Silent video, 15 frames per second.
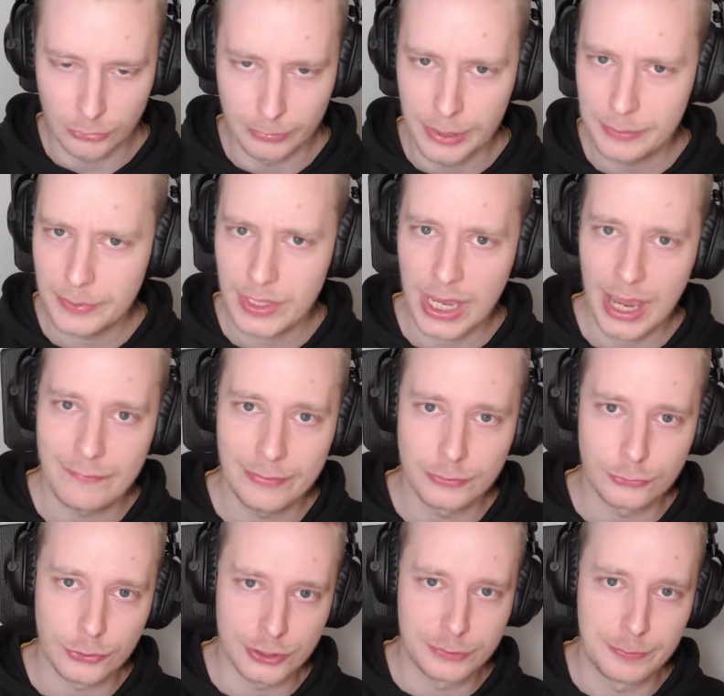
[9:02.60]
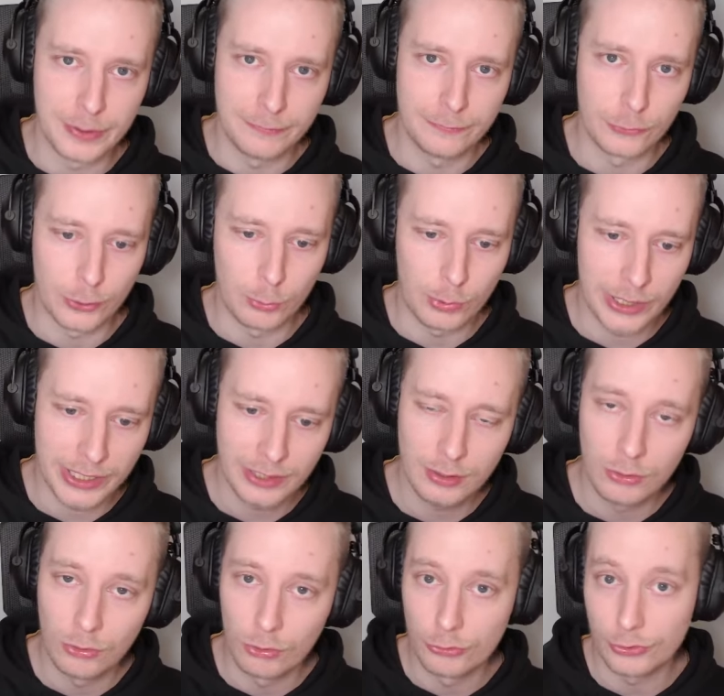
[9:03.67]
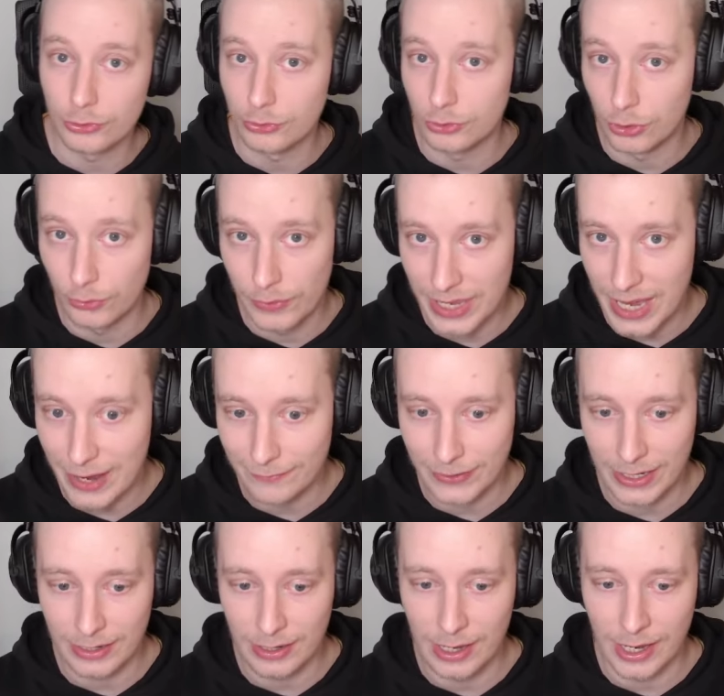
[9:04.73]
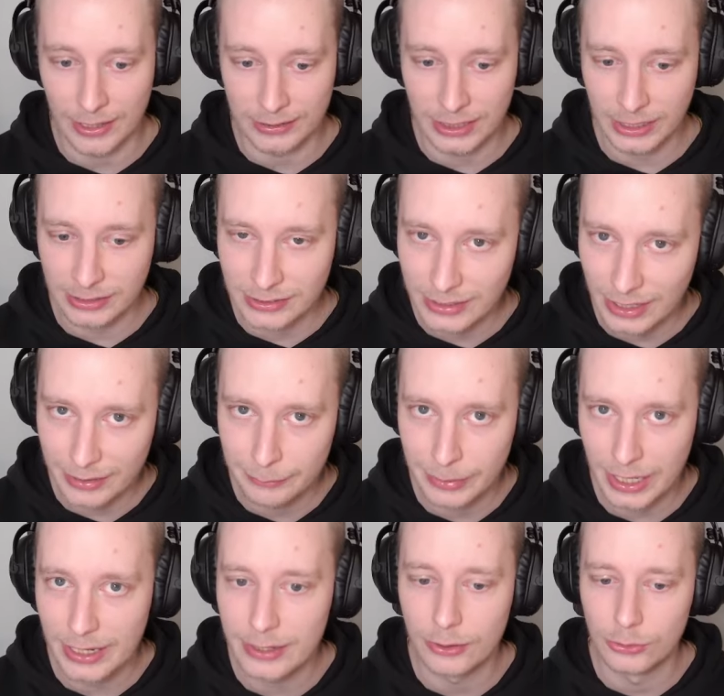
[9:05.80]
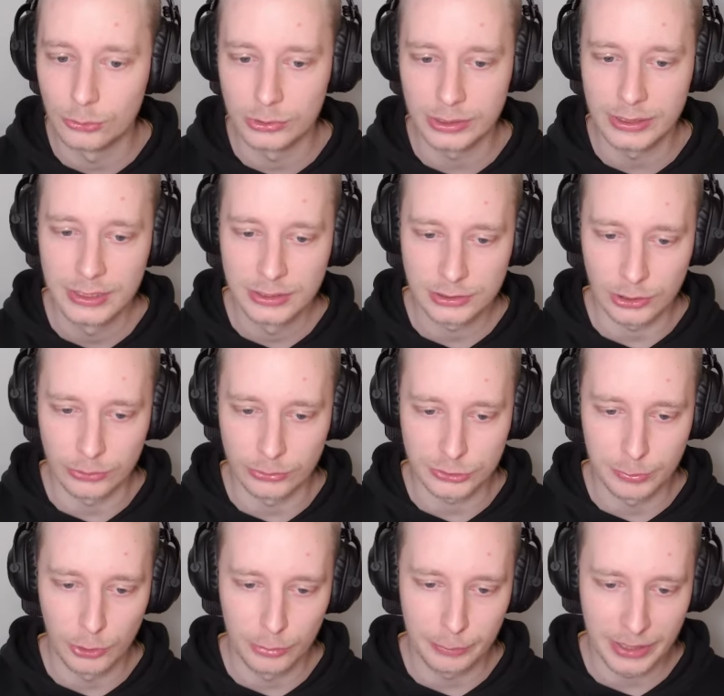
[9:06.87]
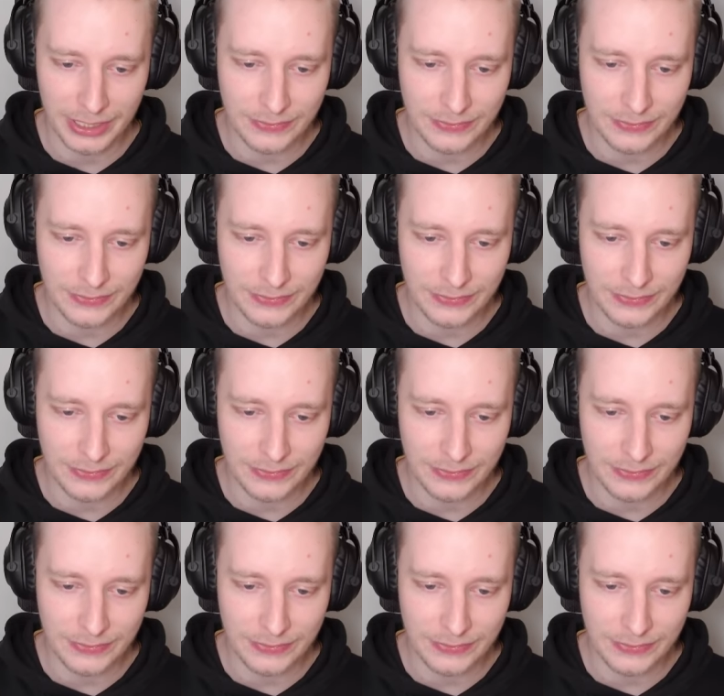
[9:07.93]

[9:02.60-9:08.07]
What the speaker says: maybe they haven't rushed B for a while, or you know they have a Tech 9 buy only, so small money,